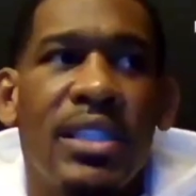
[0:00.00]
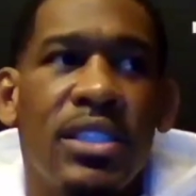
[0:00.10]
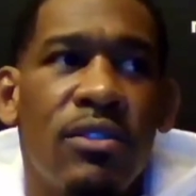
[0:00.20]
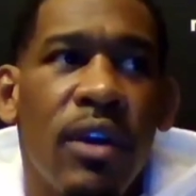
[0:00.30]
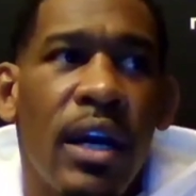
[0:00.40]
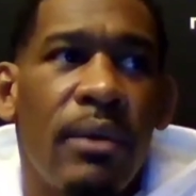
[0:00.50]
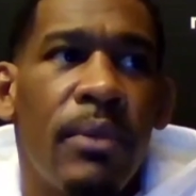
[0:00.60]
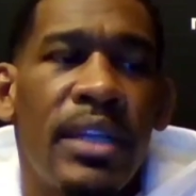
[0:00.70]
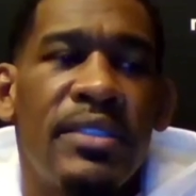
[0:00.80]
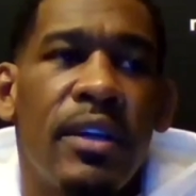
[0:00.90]
I could
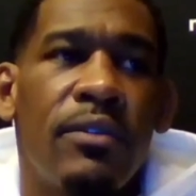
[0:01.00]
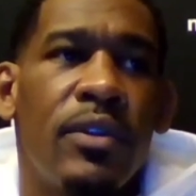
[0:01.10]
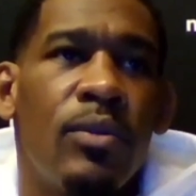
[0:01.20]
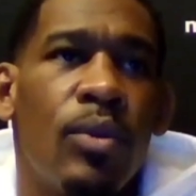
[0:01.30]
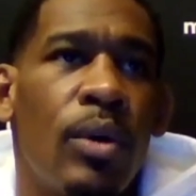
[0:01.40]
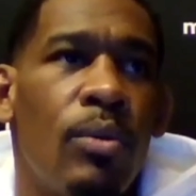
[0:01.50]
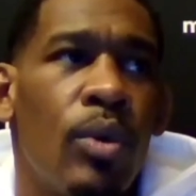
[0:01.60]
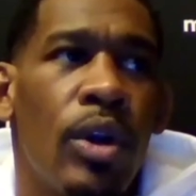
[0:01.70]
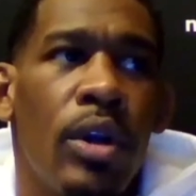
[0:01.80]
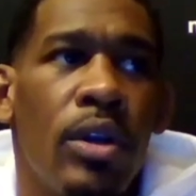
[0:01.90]
describe myself in
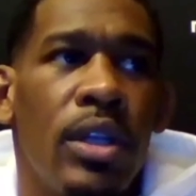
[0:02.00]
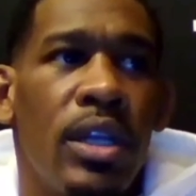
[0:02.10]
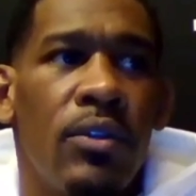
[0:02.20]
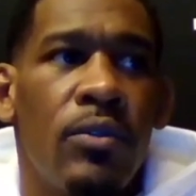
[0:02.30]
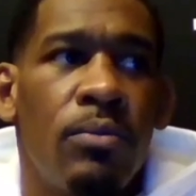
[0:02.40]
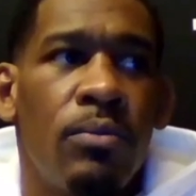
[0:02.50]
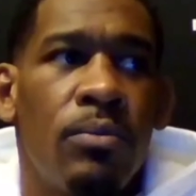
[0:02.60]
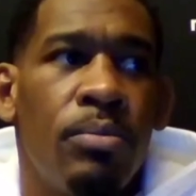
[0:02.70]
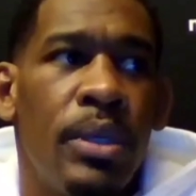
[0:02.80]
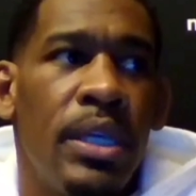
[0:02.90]
one word,
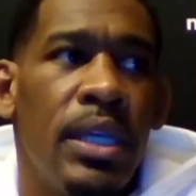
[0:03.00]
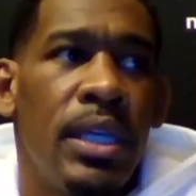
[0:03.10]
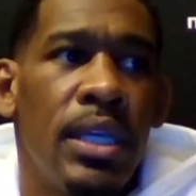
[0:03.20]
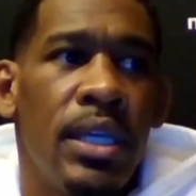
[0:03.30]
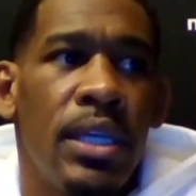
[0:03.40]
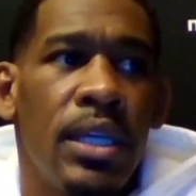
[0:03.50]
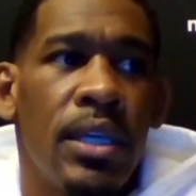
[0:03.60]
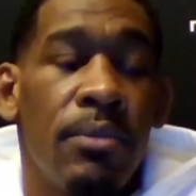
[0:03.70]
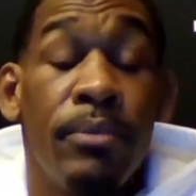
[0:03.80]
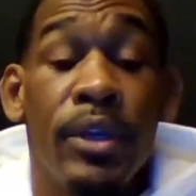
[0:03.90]
it'll be
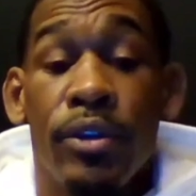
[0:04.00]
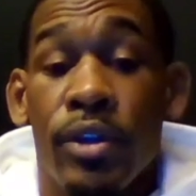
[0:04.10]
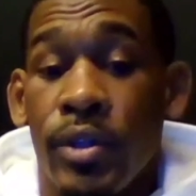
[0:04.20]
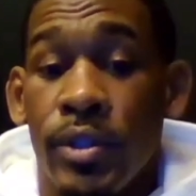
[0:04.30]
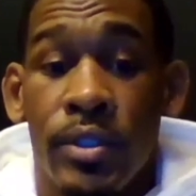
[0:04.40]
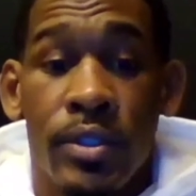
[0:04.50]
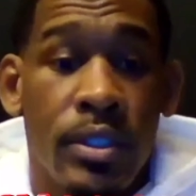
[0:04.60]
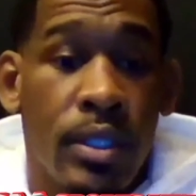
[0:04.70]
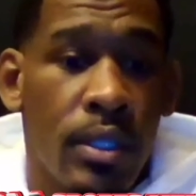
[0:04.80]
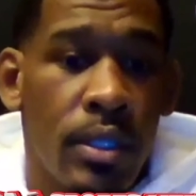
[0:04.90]
miracle.
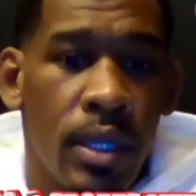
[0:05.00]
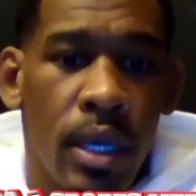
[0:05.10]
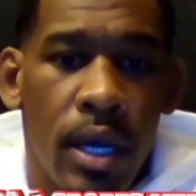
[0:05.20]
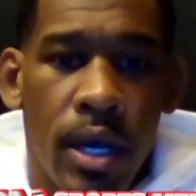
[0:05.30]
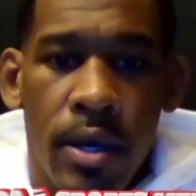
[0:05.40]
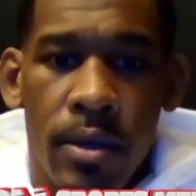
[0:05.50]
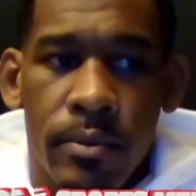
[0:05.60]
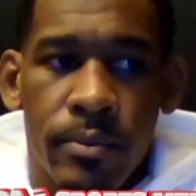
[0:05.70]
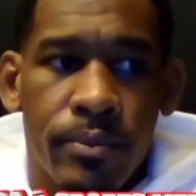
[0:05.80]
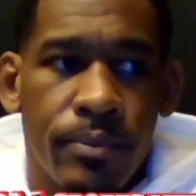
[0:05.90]

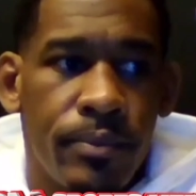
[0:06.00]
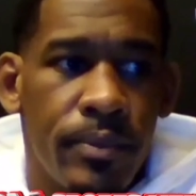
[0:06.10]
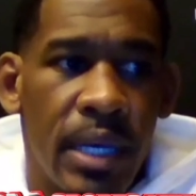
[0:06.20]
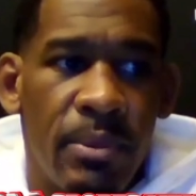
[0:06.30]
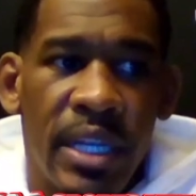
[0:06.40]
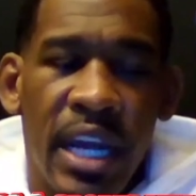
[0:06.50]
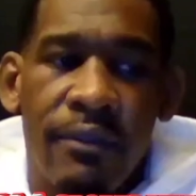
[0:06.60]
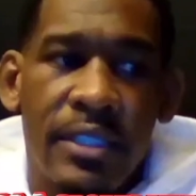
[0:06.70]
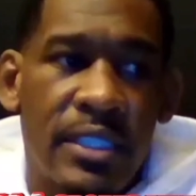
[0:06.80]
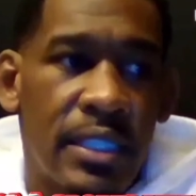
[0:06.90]
Um, I mean,
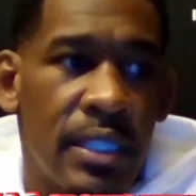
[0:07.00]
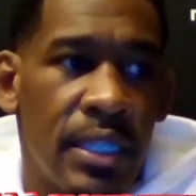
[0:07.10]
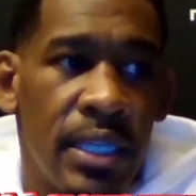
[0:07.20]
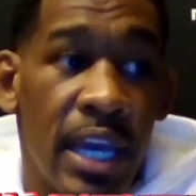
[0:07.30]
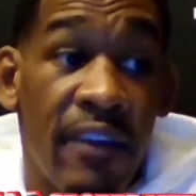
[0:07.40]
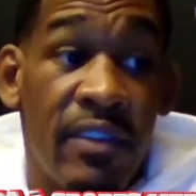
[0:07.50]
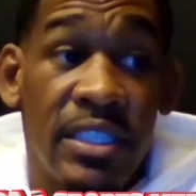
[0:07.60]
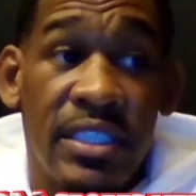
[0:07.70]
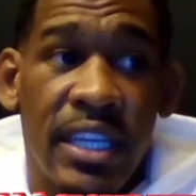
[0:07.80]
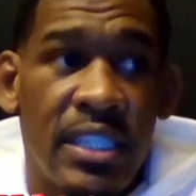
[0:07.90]
obviously
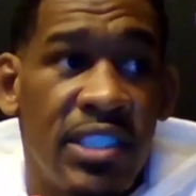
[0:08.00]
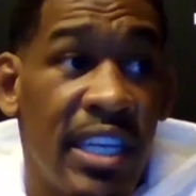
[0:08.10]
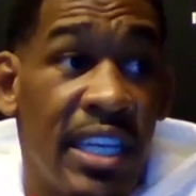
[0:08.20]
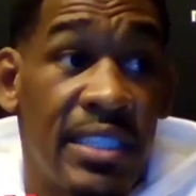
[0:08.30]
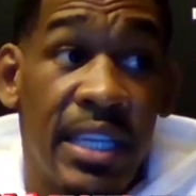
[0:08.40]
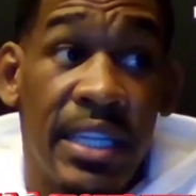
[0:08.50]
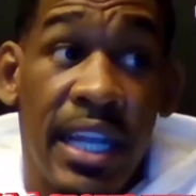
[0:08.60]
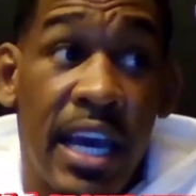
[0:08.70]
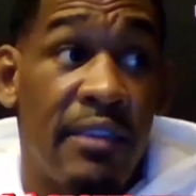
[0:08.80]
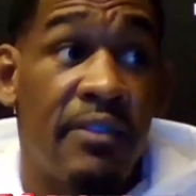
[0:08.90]
having a second chance
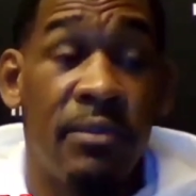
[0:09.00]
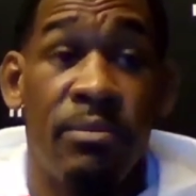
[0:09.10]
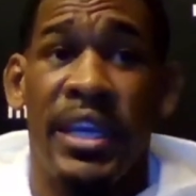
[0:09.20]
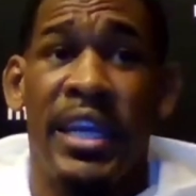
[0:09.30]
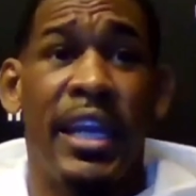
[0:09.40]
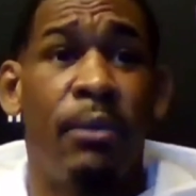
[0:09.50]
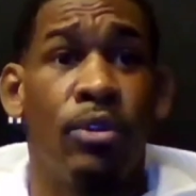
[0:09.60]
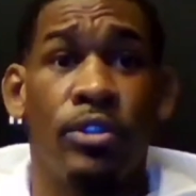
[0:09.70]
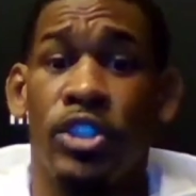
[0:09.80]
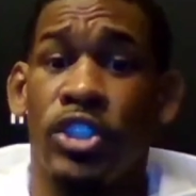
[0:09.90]
at life and being
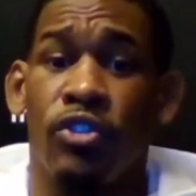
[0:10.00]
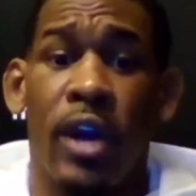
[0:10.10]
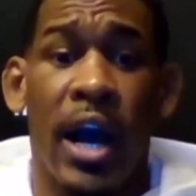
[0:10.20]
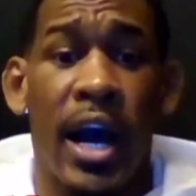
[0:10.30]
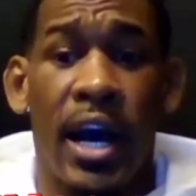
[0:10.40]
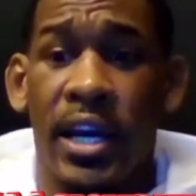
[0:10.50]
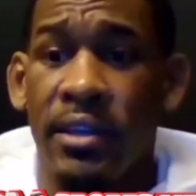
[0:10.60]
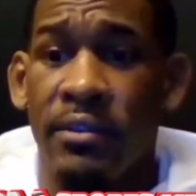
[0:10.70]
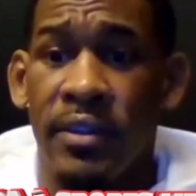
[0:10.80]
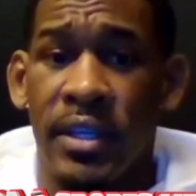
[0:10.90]
able to
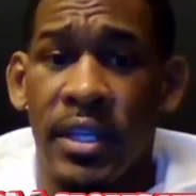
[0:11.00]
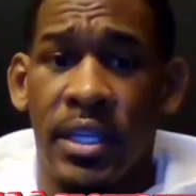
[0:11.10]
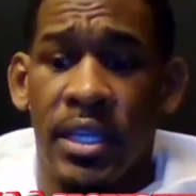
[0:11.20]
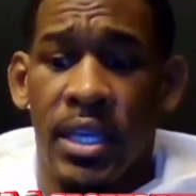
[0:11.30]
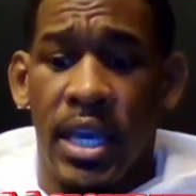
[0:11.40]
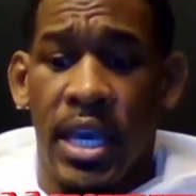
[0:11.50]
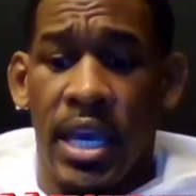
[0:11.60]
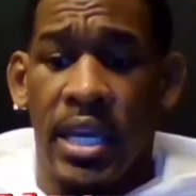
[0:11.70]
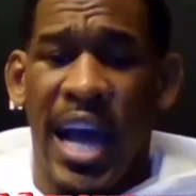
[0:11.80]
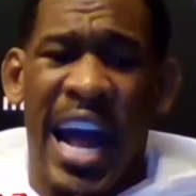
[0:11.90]
strive
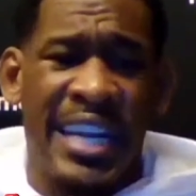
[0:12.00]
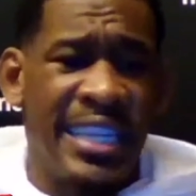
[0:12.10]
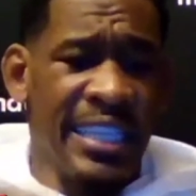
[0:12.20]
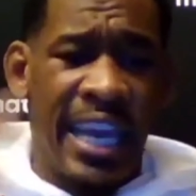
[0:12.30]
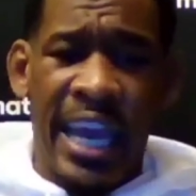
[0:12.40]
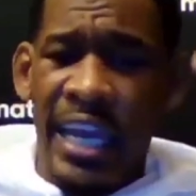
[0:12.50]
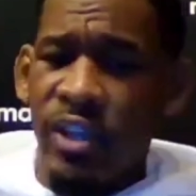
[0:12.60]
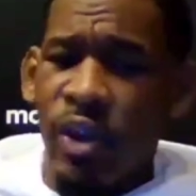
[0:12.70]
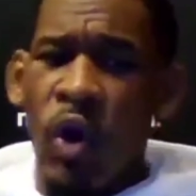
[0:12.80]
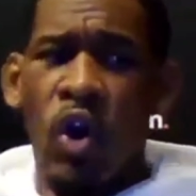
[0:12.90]
and I'd
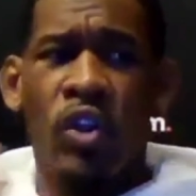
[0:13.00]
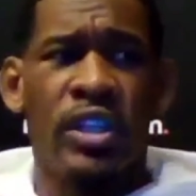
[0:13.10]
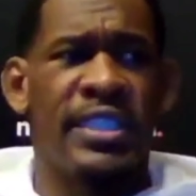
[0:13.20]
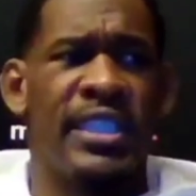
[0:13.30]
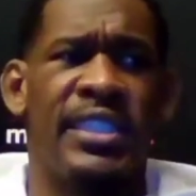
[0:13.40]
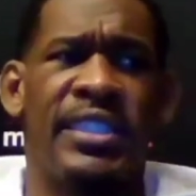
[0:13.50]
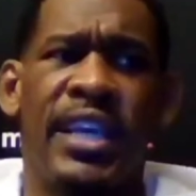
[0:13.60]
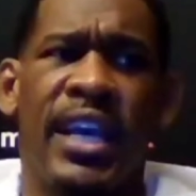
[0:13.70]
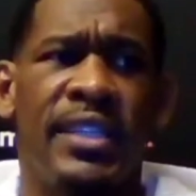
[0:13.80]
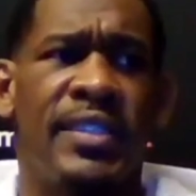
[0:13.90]
gained all the
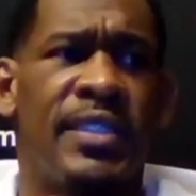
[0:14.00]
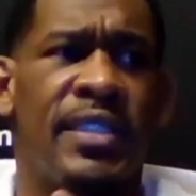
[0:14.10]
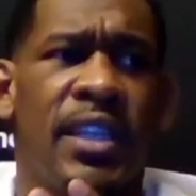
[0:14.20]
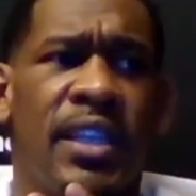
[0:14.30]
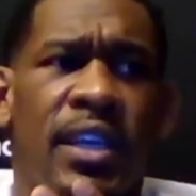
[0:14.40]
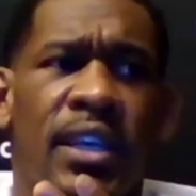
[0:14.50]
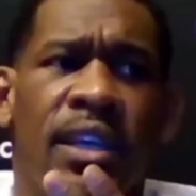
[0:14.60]
success